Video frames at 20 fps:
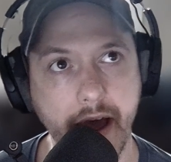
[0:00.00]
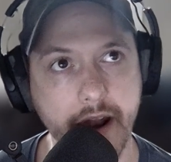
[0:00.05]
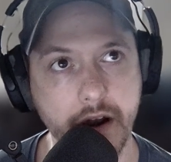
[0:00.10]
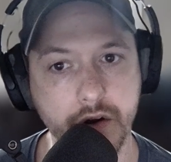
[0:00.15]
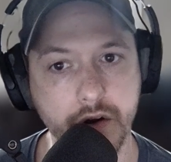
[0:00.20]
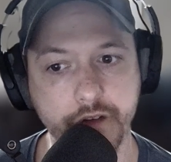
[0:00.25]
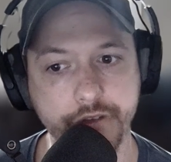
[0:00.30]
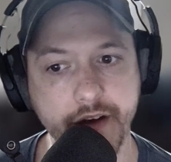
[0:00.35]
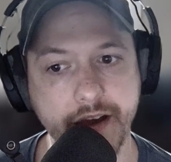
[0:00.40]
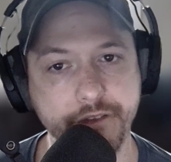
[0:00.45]
I
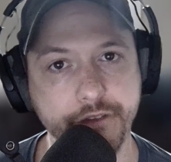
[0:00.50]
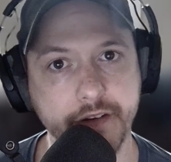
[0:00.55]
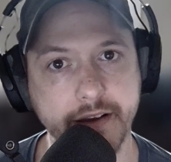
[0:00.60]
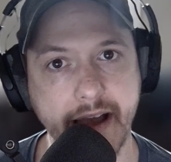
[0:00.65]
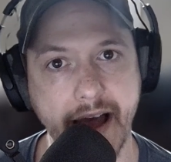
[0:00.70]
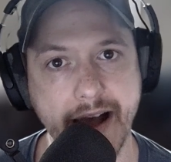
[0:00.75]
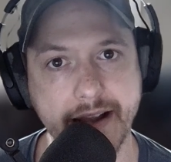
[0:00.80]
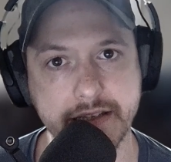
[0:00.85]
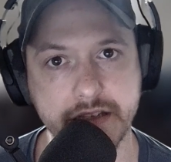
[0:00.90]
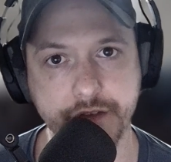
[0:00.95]
don't know if I
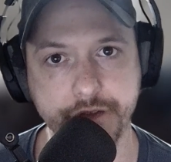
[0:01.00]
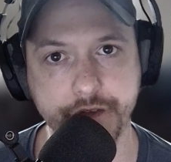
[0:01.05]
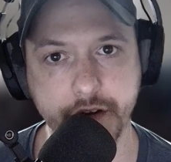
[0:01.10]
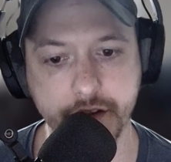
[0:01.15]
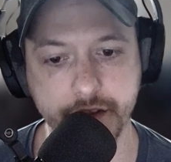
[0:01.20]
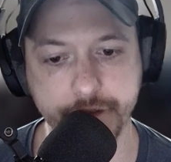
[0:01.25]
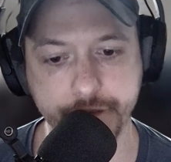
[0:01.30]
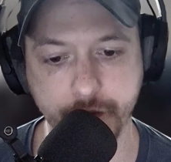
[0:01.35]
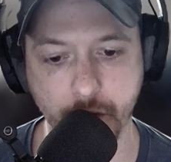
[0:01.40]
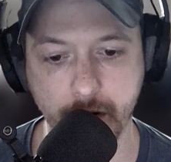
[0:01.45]
forgot to
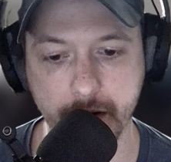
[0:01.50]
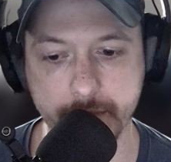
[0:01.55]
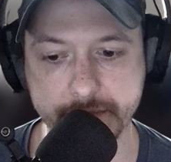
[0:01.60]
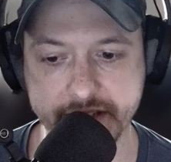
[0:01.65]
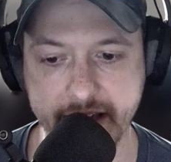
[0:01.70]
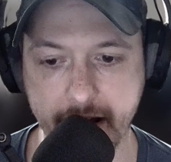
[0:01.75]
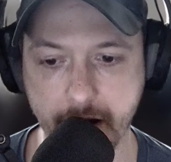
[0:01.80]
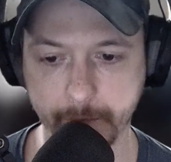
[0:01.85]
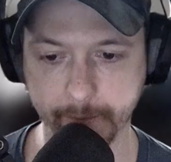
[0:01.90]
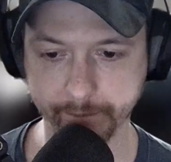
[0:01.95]
fill the
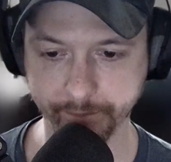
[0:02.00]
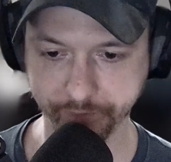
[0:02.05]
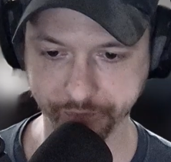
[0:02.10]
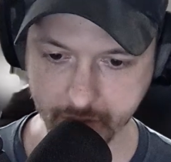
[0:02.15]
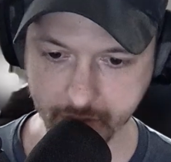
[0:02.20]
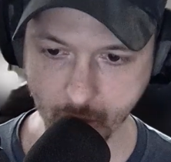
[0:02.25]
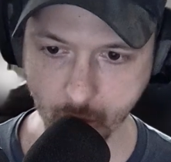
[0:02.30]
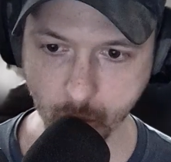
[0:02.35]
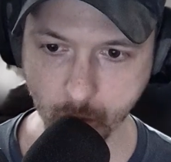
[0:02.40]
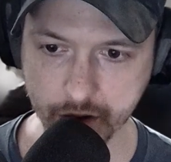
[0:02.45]
forms out
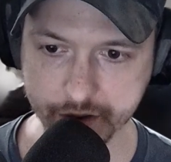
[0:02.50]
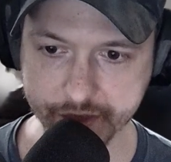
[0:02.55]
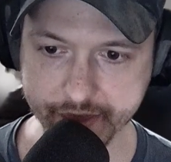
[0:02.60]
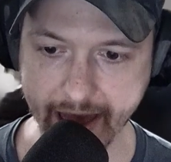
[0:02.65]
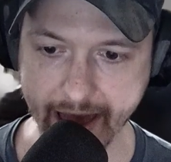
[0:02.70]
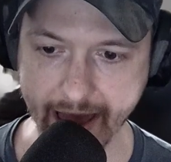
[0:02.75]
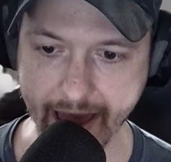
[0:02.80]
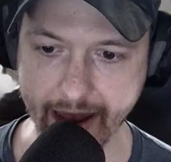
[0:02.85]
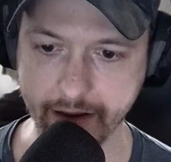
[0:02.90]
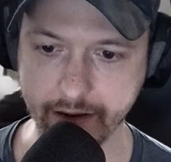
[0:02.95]
or
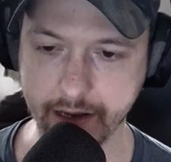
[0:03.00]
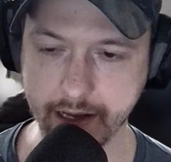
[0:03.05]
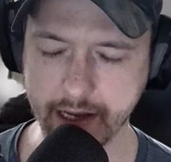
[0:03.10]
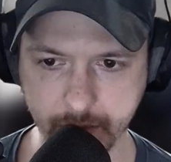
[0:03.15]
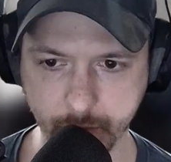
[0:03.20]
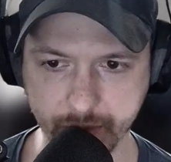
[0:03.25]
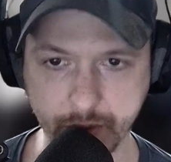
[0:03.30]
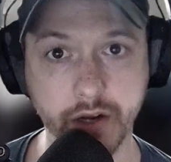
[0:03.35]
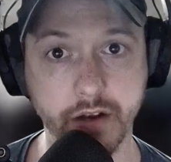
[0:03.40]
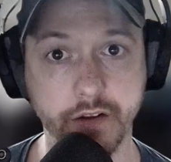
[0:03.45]
that
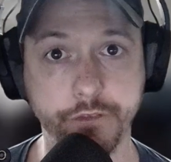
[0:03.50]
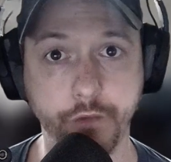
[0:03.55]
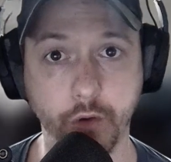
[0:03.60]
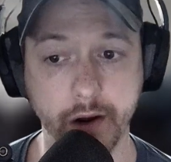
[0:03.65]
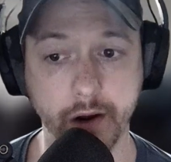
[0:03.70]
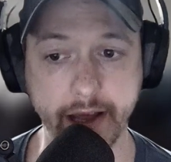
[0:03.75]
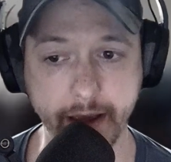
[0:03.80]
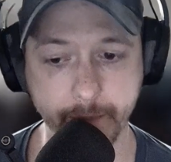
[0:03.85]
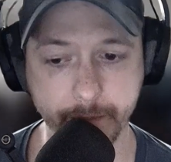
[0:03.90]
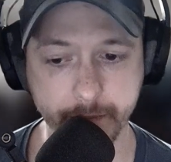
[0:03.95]
we couldn't
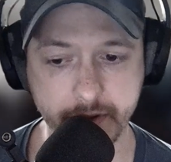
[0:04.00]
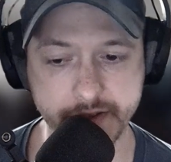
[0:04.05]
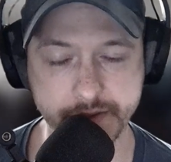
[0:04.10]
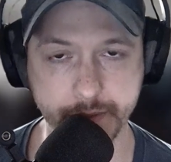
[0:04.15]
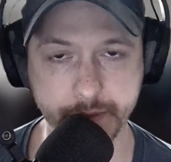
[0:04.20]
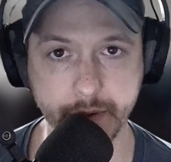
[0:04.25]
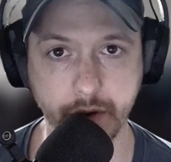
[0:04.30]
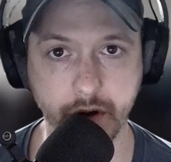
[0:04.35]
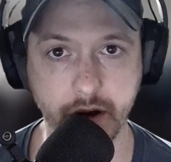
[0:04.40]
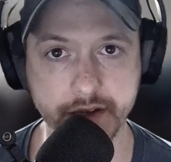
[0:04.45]
afford it
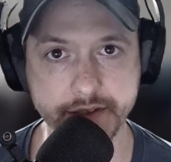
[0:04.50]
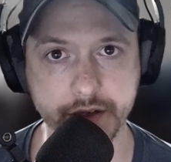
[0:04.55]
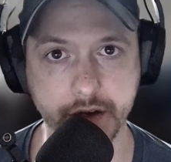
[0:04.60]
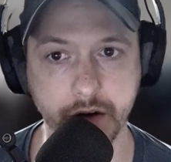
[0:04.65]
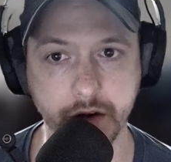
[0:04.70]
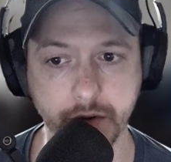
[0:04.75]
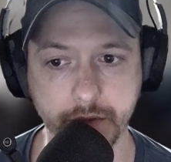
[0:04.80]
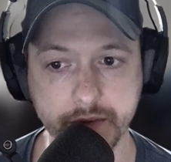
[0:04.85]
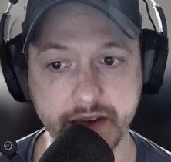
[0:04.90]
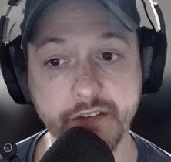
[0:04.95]
because we were
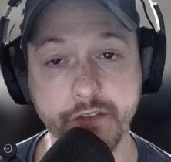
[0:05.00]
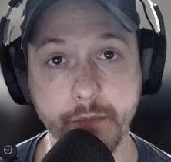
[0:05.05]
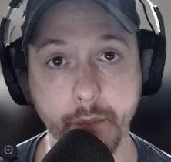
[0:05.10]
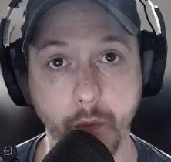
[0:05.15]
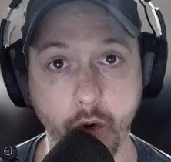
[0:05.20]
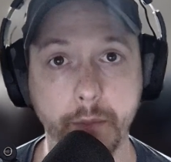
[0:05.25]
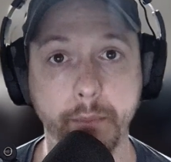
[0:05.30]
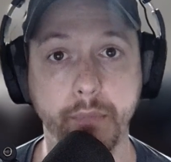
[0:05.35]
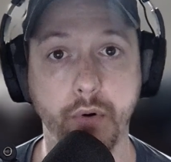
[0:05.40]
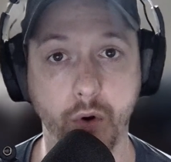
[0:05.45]
also even
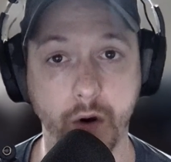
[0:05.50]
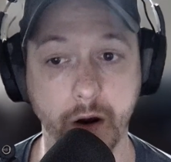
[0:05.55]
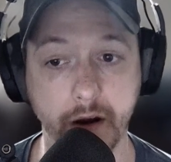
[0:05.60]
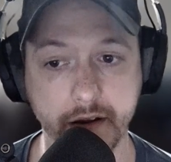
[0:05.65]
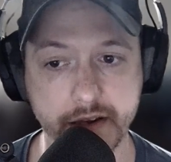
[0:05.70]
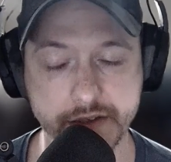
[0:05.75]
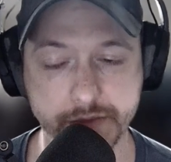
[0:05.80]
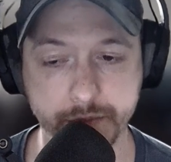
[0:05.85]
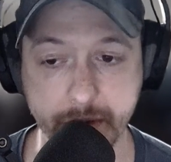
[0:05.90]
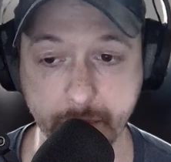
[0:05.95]
more
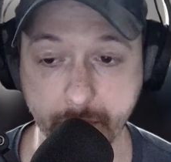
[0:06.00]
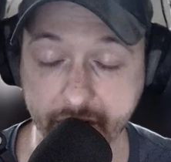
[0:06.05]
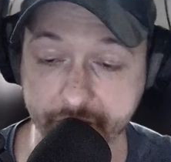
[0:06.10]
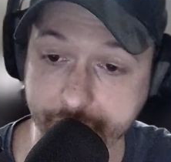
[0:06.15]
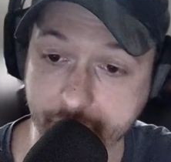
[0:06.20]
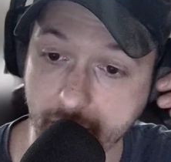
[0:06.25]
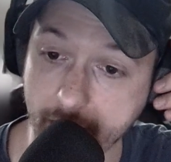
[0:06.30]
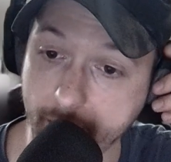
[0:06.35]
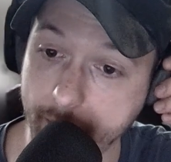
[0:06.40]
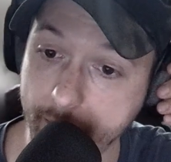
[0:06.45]
poor because we went
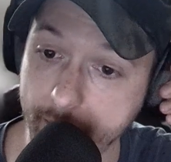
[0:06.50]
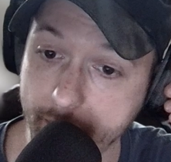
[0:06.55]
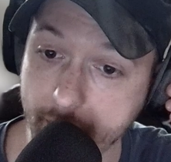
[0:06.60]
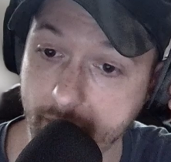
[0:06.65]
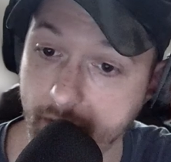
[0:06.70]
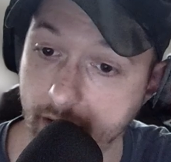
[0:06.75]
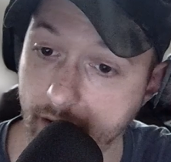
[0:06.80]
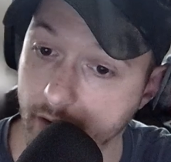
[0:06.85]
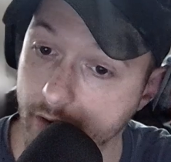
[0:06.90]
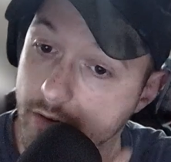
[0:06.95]
from
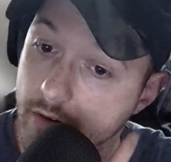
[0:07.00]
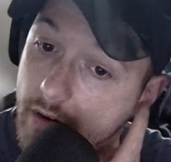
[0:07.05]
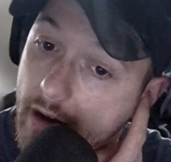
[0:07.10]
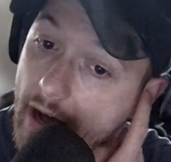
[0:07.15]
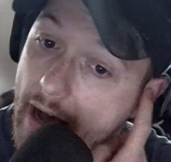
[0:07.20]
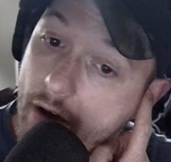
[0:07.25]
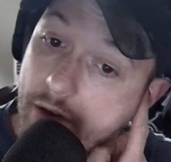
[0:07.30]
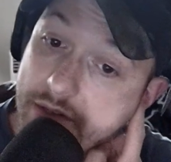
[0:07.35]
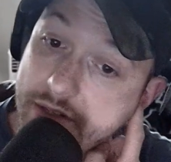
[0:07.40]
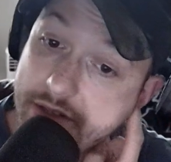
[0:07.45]
a little
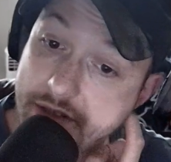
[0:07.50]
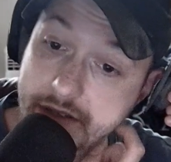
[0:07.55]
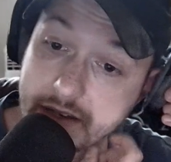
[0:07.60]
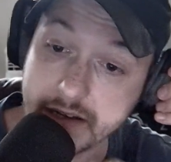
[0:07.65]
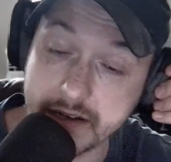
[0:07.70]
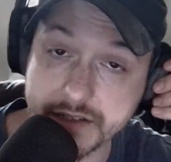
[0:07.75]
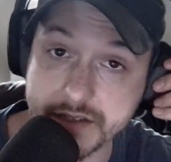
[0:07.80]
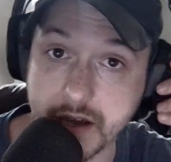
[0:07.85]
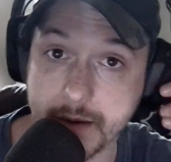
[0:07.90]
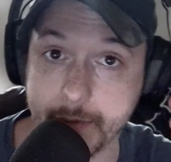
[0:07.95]
house
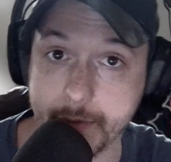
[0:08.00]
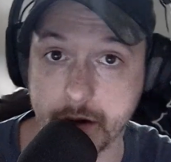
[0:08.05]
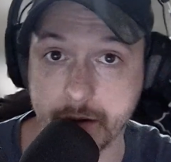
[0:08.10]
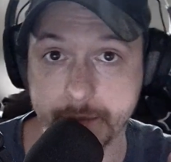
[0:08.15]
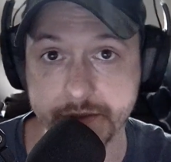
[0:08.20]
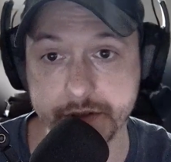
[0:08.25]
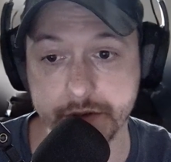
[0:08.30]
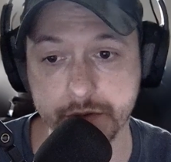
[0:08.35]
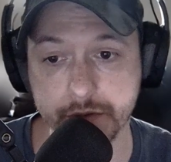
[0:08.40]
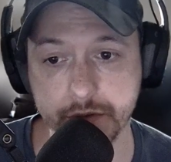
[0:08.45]
in a
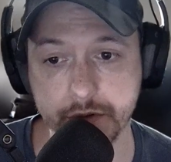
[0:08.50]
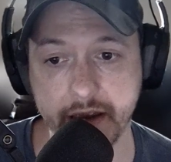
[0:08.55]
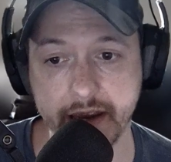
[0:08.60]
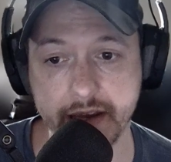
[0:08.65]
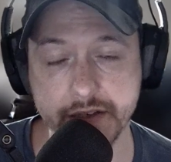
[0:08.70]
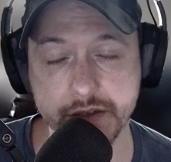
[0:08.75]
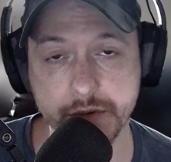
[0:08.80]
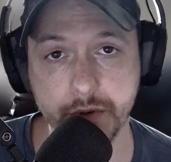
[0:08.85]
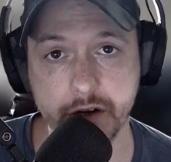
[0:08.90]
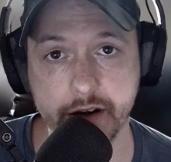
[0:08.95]
suburb to
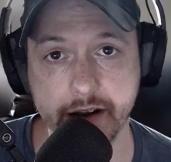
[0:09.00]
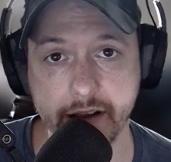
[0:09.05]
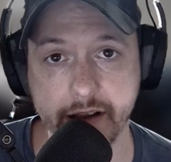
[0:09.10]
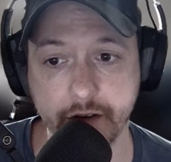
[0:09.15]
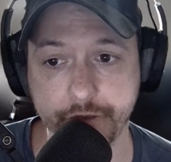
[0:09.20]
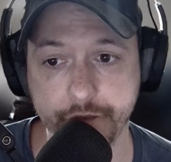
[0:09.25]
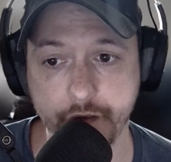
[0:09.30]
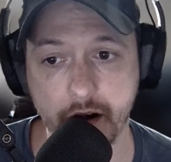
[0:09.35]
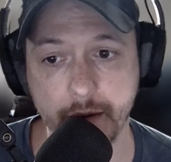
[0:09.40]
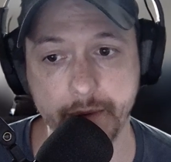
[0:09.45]
a 200
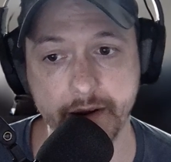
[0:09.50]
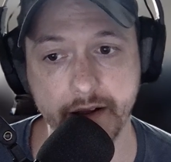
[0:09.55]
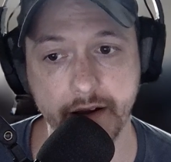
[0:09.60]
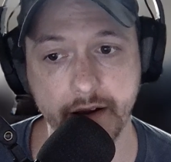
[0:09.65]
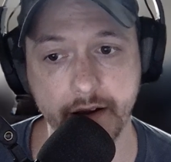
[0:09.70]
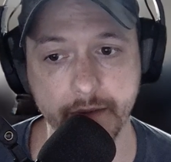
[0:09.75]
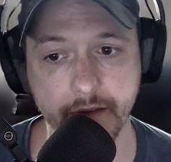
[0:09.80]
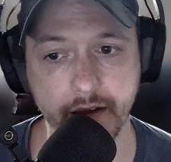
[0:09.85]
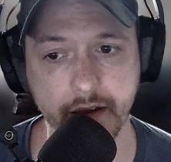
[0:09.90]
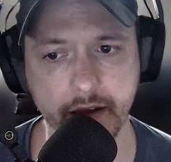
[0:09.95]
acre farm and
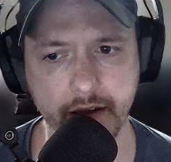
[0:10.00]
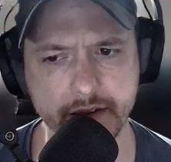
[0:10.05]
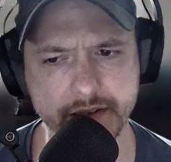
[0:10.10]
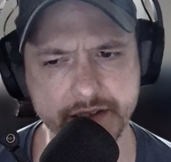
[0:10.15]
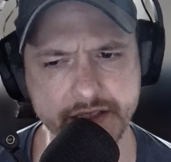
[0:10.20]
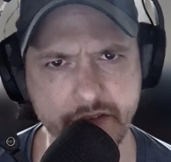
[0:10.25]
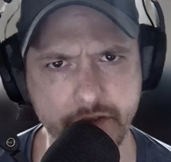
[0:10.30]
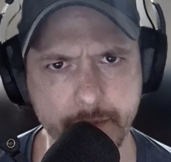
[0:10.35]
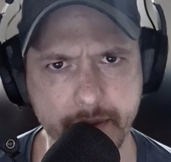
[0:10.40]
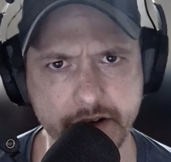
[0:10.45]
a, a
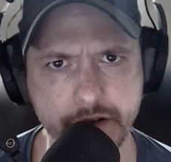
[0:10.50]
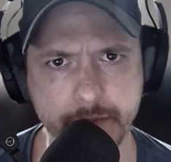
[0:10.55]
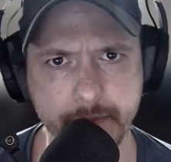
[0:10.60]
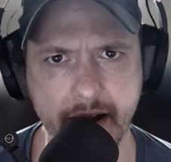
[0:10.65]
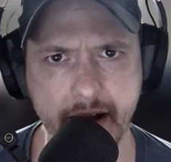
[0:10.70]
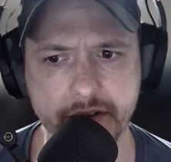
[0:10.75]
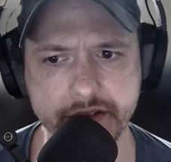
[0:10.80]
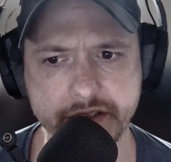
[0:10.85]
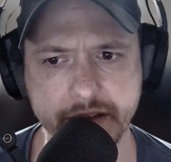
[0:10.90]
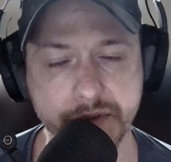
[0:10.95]
seven bedroom
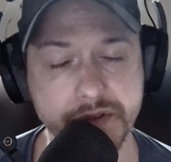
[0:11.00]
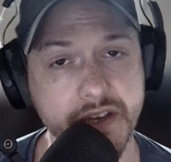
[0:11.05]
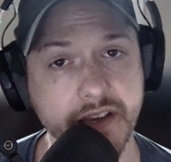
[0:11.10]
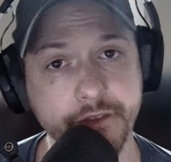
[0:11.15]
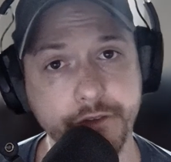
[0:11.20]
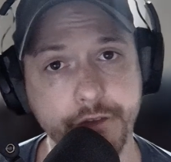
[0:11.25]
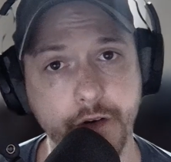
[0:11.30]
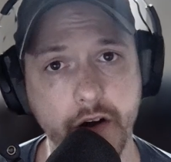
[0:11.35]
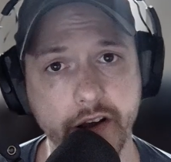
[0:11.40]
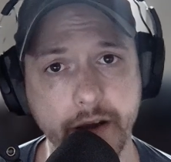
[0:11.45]
house that was
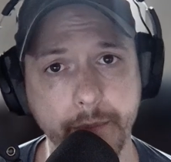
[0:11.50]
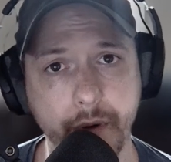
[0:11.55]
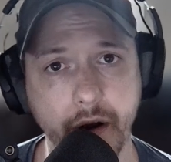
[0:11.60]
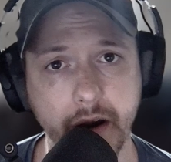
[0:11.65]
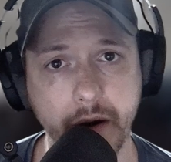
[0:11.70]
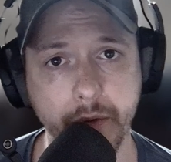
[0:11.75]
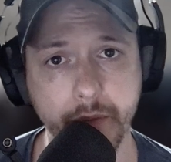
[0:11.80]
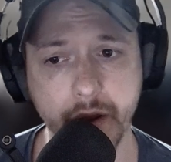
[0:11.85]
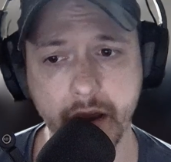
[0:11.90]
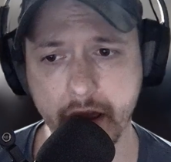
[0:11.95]
like falling
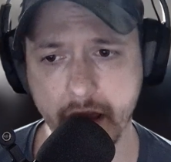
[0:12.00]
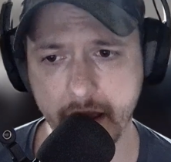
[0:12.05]
apart.